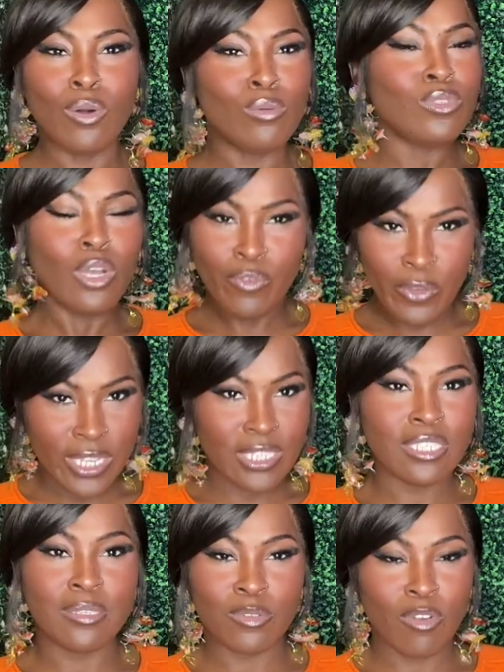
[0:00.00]
don't forget
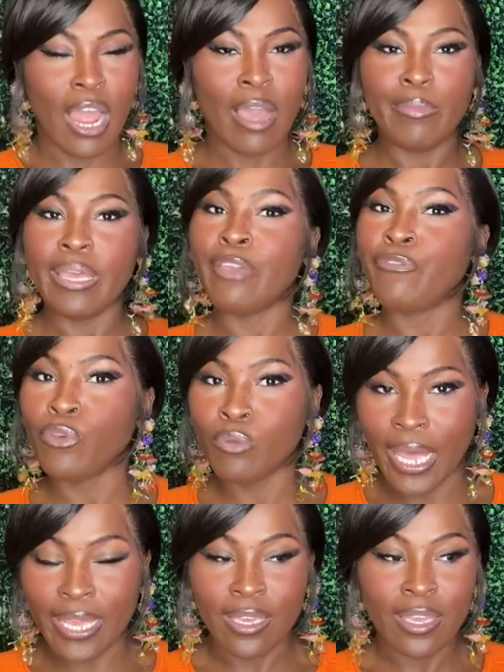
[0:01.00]
to subscribe if you
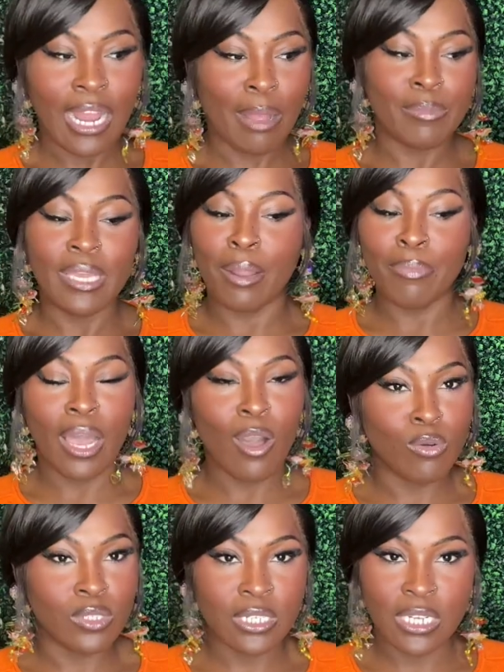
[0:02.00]
like it i mean i'm not
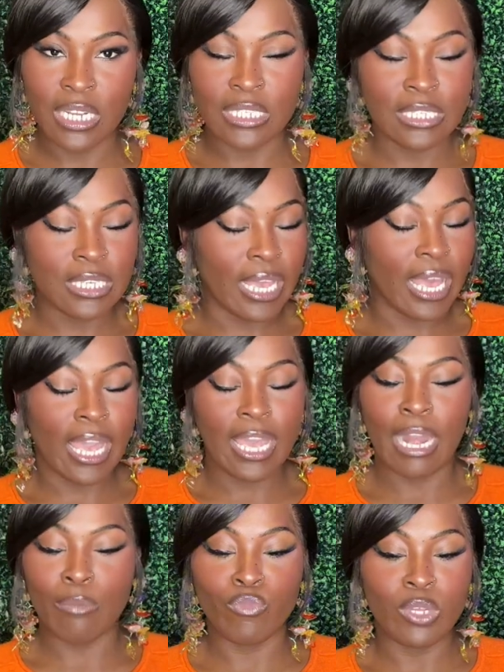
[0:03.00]
holding a gun to your head
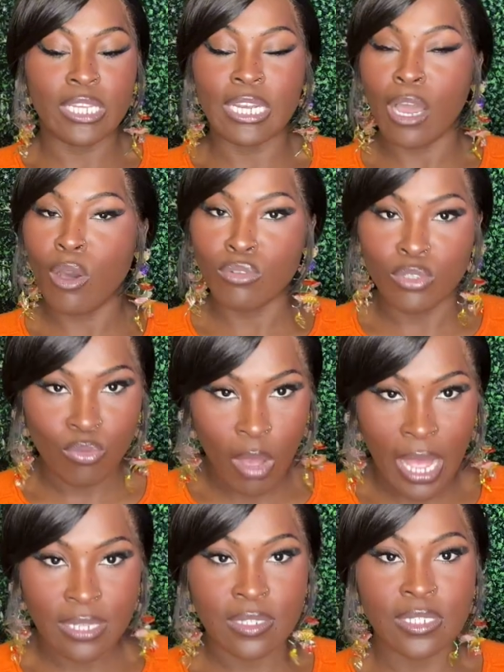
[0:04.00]
i'm really not holding you
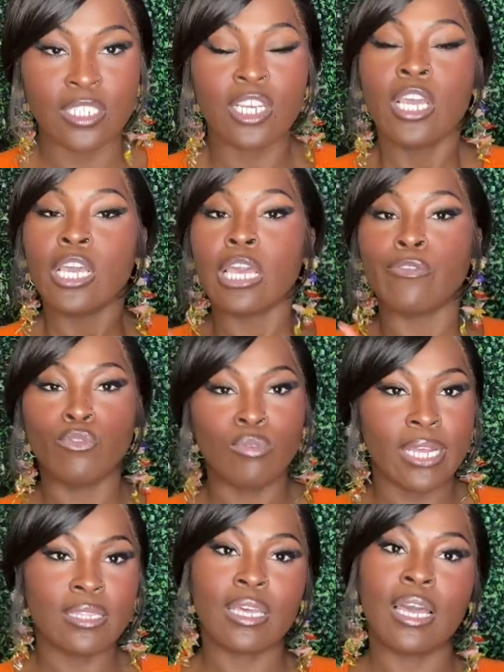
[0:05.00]
hostage if you
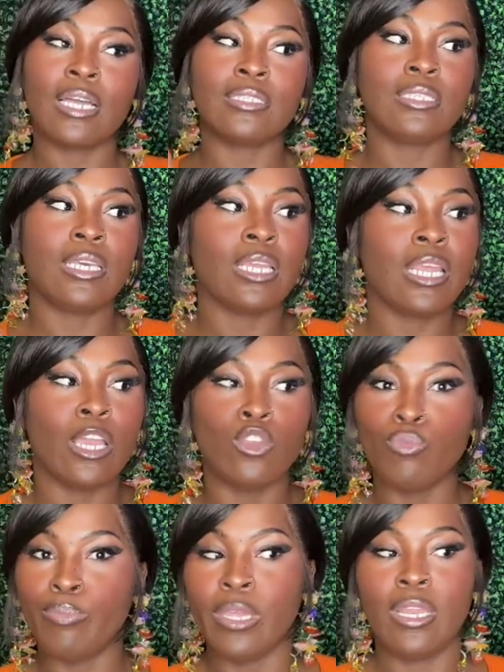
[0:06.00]
like the content and
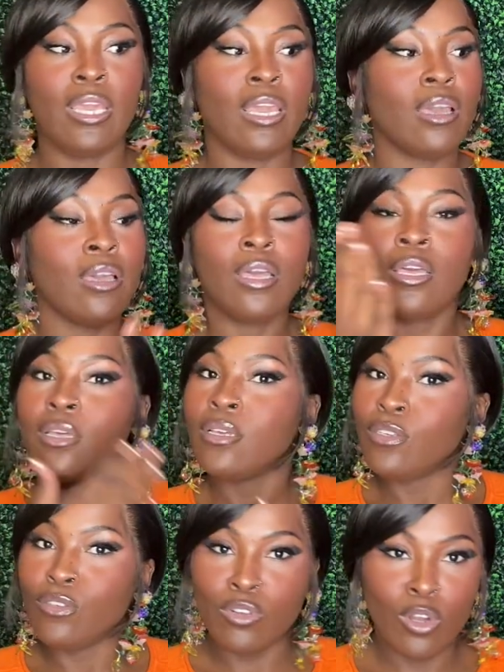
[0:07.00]
you've been here
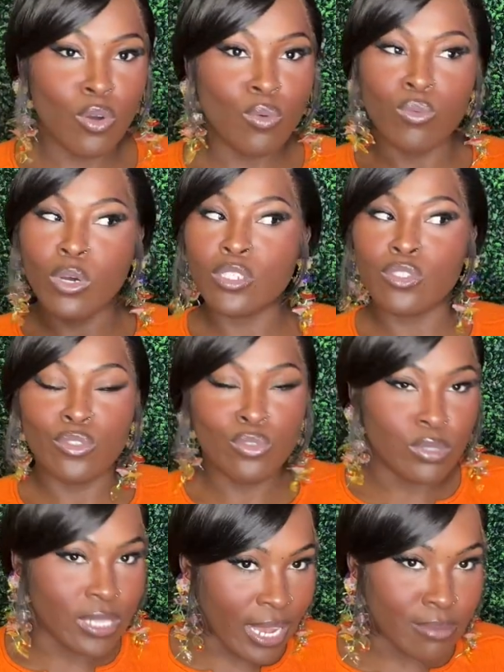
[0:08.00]
you know, one to
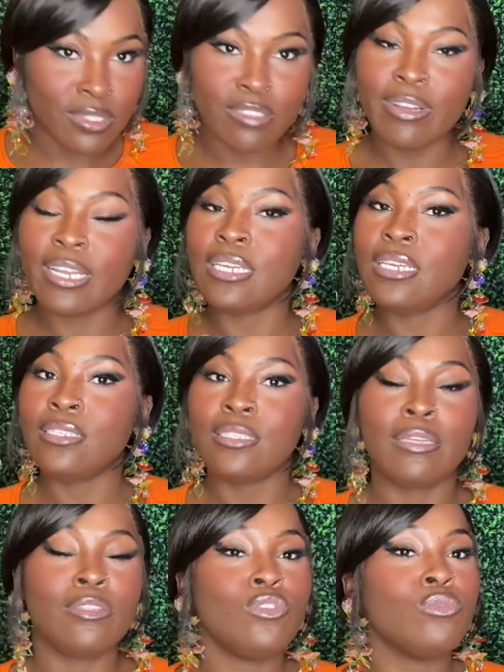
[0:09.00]
two times already,
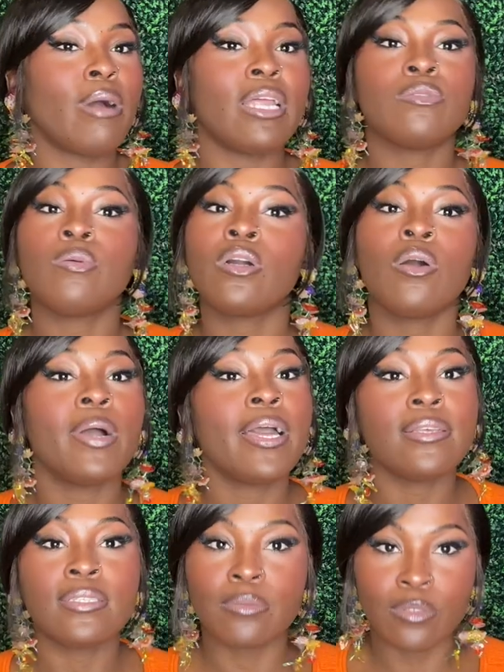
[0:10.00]
then you might as well go ahead
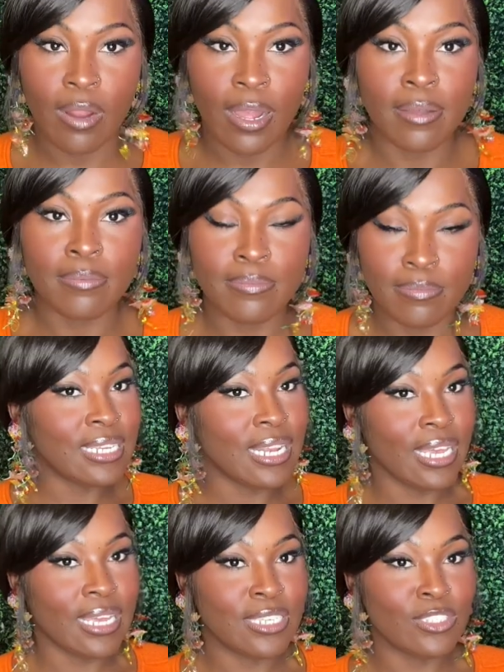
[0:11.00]
and subscribe.
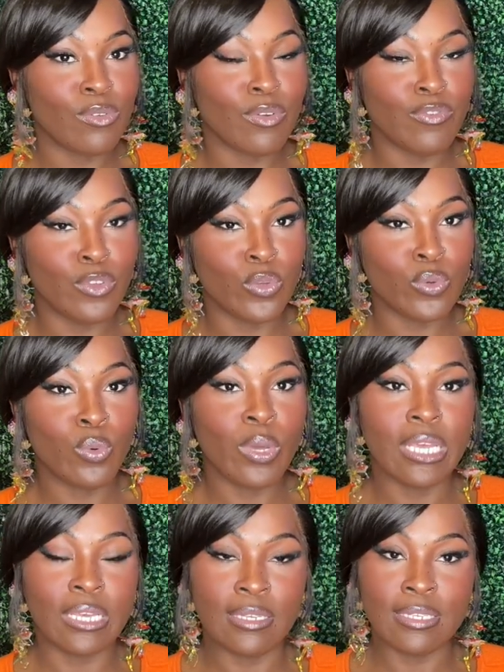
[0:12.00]
Today's review
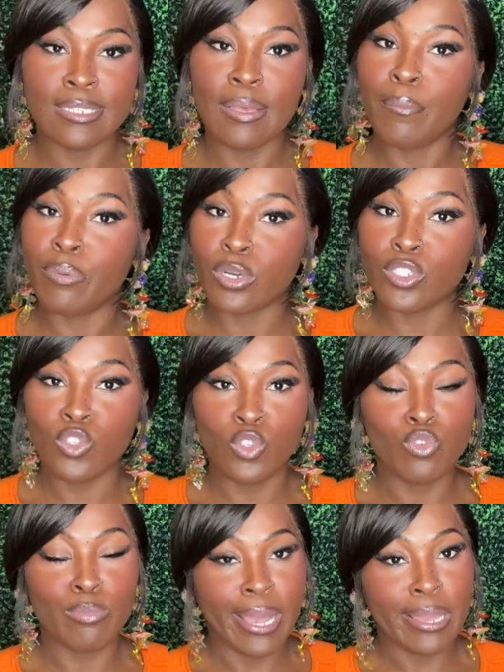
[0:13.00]
is brought to
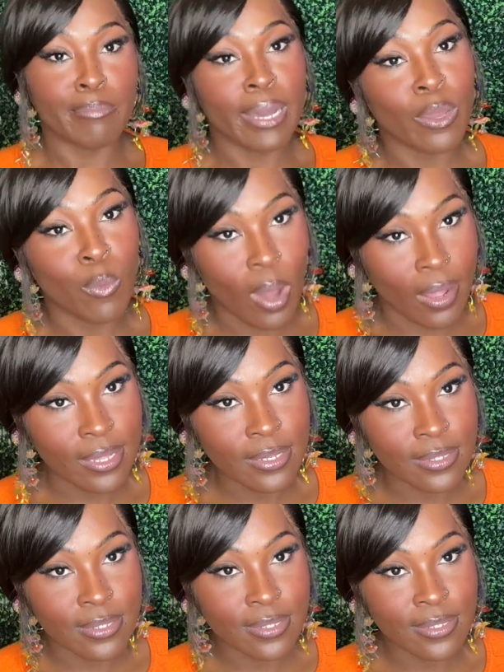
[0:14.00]
you by my
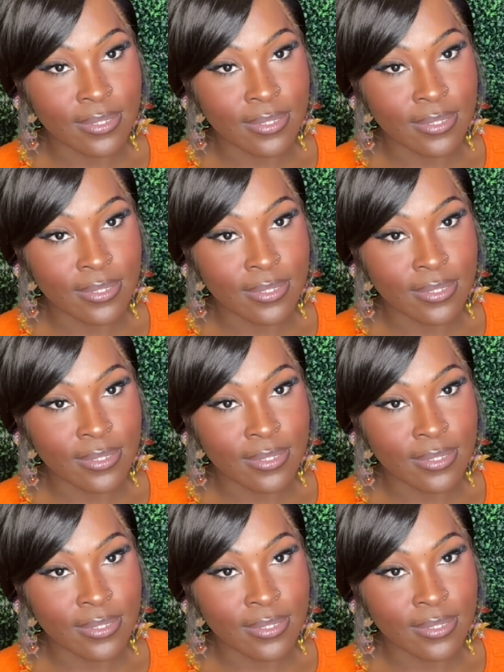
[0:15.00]
wallet